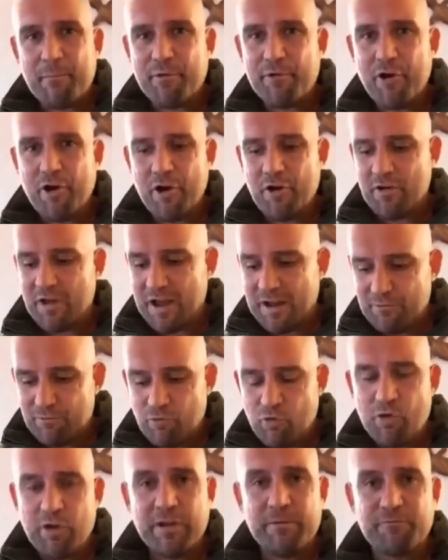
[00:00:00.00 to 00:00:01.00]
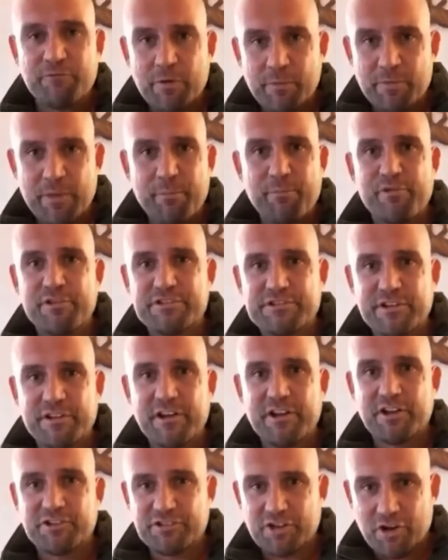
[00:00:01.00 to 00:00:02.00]
prayer, I rung him from the prison
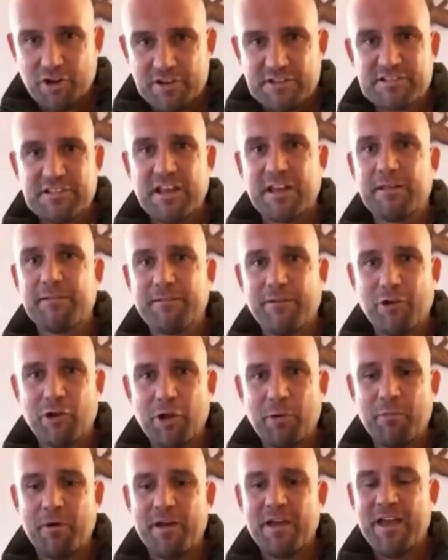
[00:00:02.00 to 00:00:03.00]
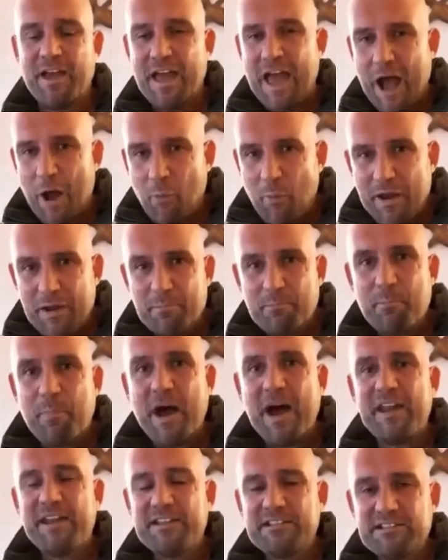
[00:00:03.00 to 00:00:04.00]
because I got his telephone number. I went,
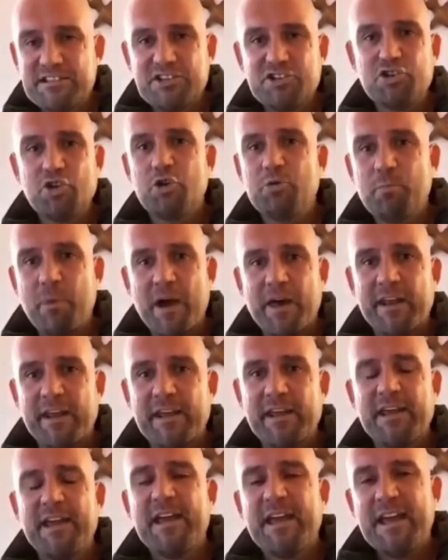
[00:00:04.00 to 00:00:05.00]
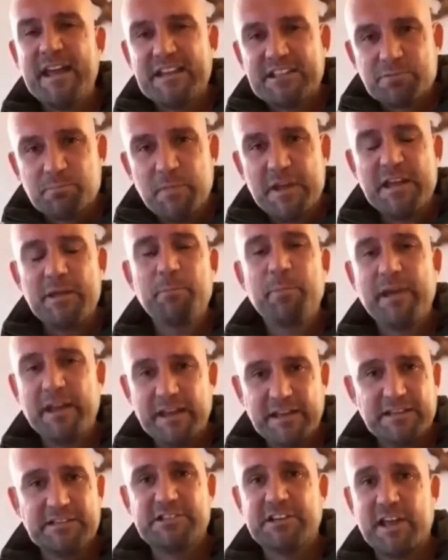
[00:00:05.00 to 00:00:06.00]
Paddy's issue, Paddy. It's me,
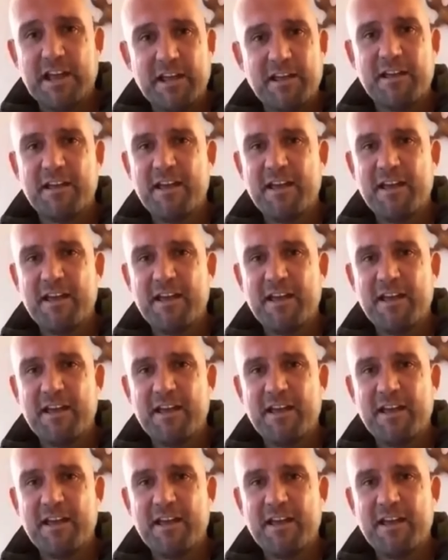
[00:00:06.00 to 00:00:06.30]
PJ.